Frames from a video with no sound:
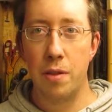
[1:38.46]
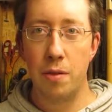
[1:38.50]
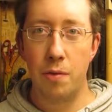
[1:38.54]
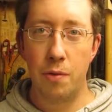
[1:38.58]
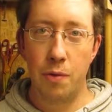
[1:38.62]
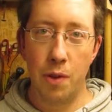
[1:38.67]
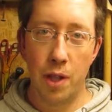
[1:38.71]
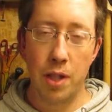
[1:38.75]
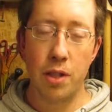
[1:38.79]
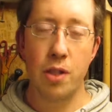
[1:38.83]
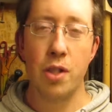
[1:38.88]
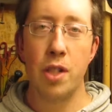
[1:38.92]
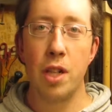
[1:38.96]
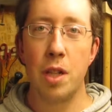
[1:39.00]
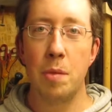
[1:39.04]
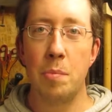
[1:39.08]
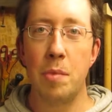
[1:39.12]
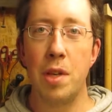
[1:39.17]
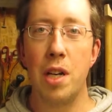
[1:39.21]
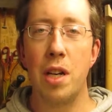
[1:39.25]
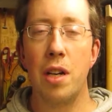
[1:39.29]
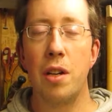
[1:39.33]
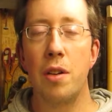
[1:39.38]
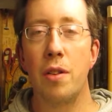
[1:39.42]
functioning
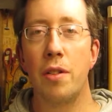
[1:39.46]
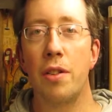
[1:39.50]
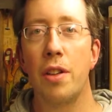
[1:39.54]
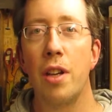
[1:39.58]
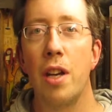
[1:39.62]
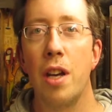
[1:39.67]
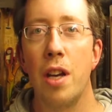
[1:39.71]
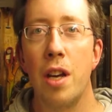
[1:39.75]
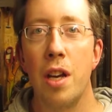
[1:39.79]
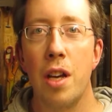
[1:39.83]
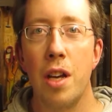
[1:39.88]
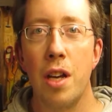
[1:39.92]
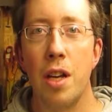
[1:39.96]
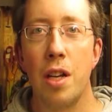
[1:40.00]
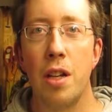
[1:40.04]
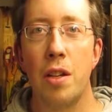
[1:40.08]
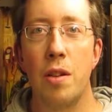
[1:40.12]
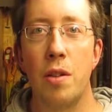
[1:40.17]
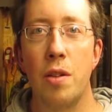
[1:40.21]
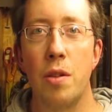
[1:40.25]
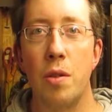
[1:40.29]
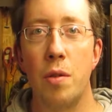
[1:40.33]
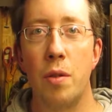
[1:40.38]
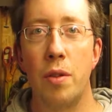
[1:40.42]
bee house
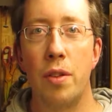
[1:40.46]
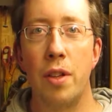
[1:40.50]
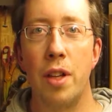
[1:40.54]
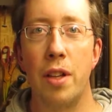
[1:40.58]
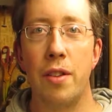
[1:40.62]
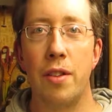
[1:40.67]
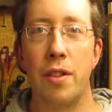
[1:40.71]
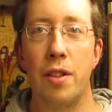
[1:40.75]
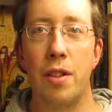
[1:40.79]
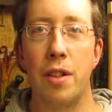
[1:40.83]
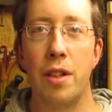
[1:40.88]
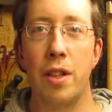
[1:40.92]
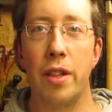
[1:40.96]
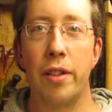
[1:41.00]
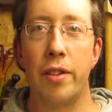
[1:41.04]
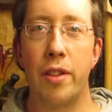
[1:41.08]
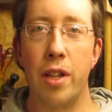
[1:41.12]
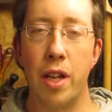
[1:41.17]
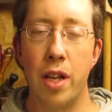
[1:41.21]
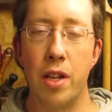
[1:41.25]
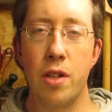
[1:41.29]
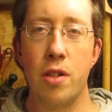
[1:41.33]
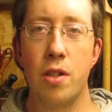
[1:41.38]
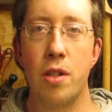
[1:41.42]
to use as an
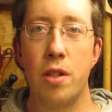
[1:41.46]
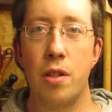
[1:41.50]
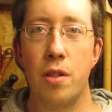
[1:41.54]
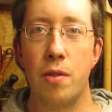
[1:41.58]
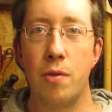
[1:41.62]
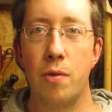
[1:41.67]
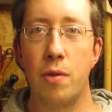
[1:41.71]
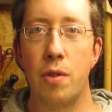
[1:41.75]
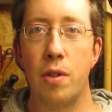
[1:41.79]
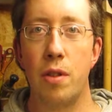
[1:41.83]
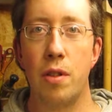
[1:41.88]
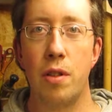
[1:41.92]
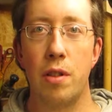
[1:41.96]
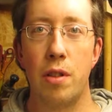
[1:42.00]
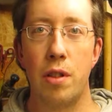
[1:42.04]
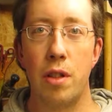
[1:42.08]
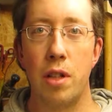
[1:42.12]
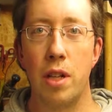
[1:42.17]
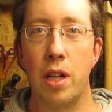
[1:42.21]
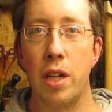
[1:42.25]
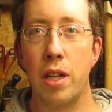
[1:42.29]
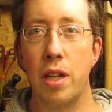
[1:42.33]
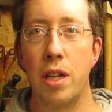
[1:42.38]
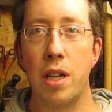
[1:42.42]
extension for
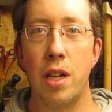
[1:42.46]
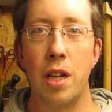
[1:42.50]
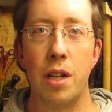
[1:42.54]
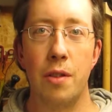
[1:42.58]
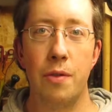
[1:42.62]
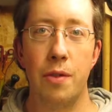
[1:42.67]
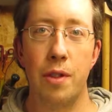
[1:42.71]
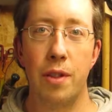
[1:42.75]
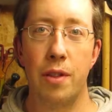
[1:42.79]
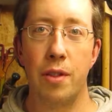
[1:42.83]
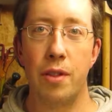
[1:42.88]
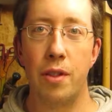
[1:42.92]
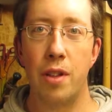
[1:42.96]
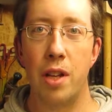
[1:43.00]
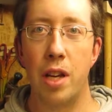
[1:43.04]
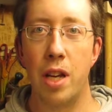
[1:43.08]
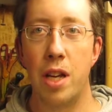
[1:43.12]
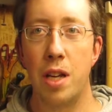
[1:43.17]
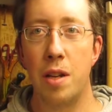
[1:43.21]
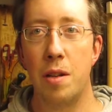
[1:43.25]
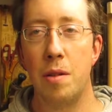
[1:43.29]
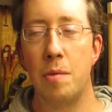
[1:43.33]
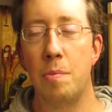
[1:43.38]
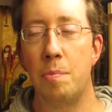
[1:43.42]
honey harvest,
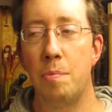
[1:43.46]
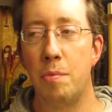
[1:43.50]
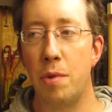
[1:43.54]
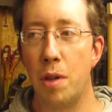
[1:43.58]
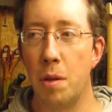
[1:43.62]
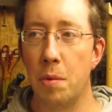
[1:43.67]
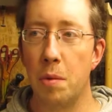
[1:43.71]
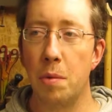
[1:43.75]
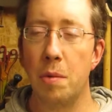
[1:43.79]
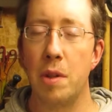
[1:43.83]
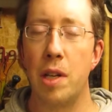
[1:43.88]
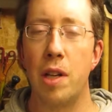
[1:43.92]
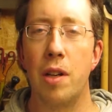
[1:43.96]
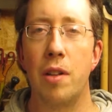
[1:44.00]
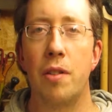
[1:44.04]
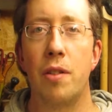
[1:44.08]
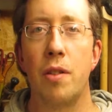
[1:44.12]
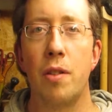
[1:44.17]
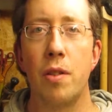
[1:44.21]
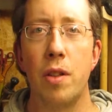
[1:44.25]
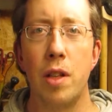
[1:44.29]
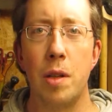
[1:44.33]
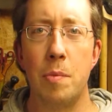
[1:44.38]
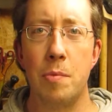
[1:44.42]
and probably
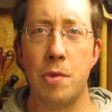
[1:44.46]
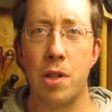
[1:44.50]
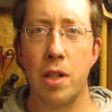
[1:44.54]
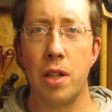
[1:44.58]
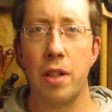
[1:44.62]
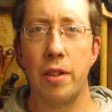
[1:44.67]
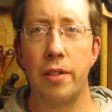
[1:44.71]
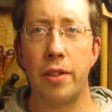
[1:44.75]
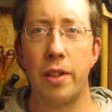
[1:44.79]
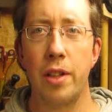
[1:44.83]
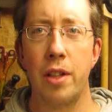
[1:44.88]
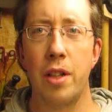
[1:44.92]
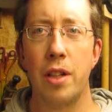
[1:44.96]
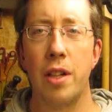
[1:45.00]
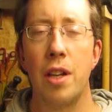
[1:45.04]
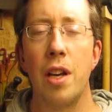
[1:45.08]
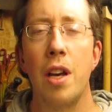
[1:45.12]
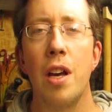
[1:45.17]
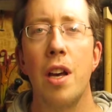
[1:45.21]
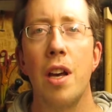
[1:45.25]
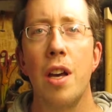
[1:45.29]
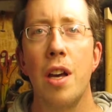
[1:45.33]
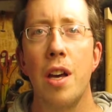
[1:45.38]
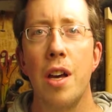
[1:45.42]
also to keep chickens in it.
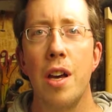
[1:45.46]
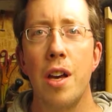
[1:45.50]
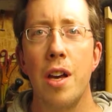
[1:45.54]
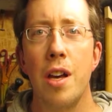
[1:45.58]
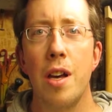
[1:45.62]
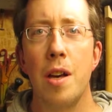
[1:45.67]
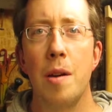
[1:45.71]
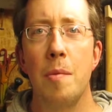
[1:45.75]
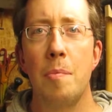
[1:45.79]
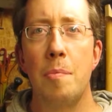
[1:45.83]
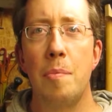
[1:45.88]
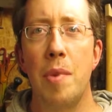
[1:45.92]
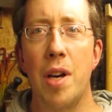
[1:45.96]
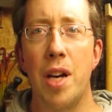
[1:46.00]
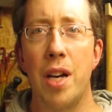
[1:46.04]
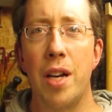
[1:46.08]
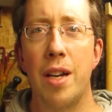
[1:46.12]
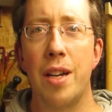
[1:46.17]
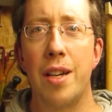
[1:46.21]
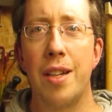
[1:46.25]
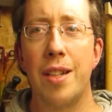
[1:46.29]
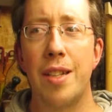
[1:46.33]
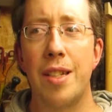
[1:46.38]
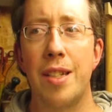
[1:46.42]

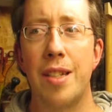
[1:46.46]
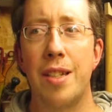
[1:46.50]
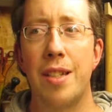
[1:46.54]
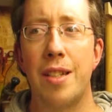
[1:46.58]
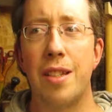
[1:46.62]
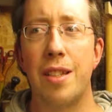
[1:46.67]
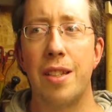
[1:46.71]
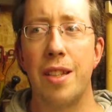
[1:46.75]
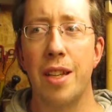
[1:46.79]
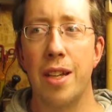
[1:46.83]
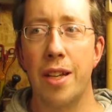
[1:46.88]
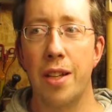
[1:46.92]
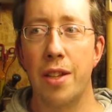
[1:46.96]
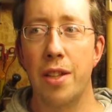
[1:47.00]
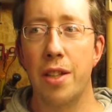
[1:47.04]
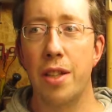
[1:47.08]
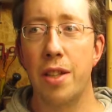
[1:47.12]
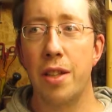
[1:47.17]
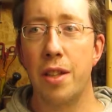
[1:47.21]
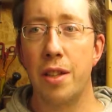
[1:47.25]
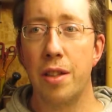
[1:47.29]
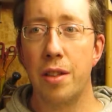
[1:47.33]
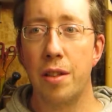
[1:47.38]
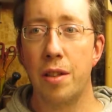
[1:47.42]
But yeah,
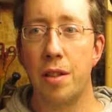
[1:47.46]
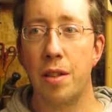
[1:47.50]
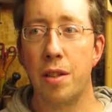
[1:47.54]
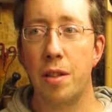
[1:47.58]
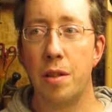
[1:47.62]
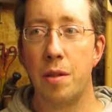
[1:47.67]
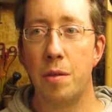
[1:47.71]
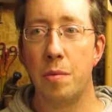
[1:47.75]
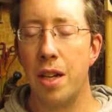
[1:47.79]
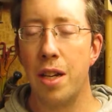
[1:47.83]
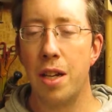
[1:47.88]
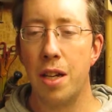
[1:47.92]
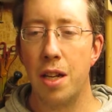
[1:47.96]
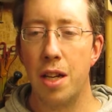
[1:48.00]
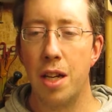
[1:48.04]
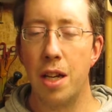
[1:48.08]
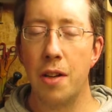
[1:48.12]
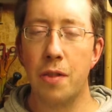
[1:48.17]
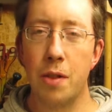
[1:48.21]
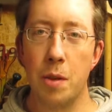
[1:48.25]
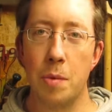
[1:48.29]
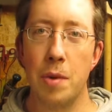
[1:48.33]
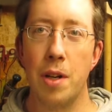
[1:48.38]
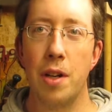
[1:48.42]
then I
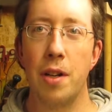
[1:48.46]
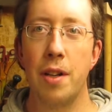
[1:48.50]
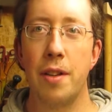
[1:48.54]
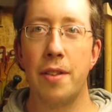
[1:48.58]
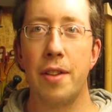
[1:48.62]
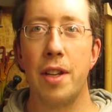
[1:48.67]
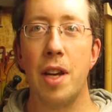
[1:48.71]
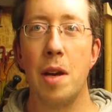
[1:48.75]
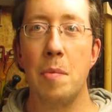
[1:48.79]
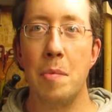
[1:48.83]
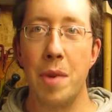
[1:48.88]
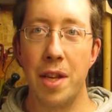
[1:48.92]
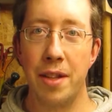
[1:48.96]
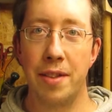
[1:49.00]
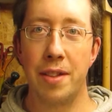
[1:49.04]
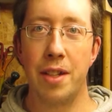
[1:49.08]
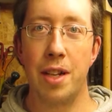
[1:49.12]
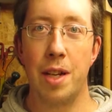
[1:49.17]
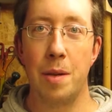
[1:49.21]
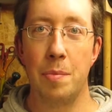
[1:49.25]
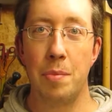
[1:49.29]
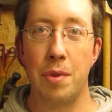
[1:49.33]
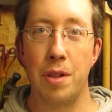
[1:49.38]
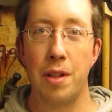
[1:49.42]
have to be honest, I messed
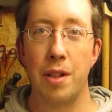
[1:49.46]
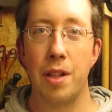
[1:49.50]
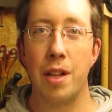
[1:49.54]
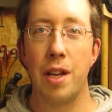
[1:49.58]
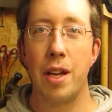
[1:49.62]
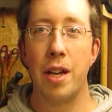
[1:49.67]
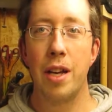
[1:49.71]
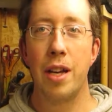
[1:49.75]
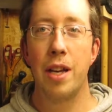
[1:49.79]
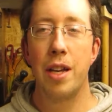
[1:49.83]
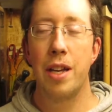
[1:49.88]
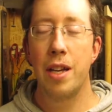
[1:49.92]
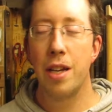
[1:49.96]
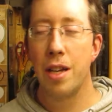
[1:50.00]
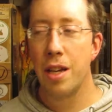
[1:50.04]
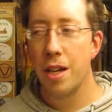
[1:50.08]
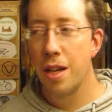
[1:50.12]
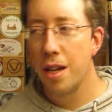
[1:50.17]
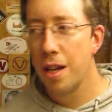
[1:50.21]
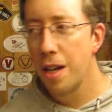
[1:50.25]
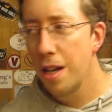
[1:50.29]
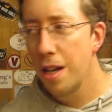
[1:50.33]
up. There